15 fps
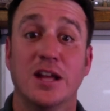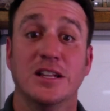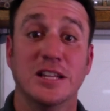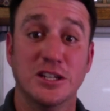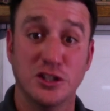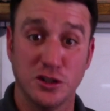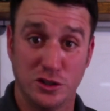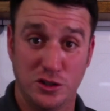
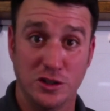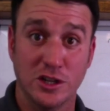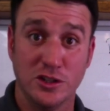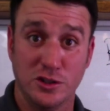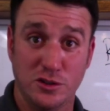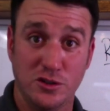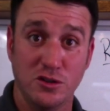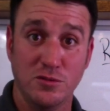Did your, does
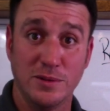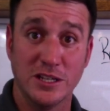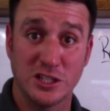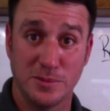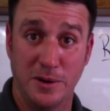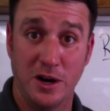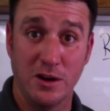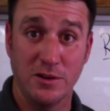your tube get
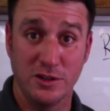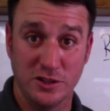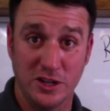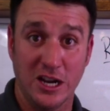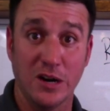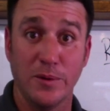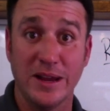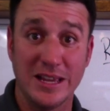smaller? Does your
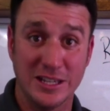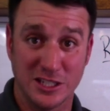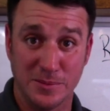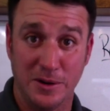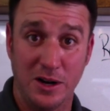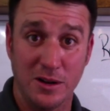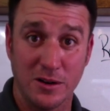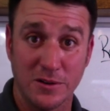airway get
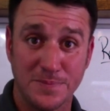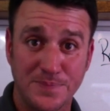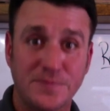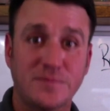smaller?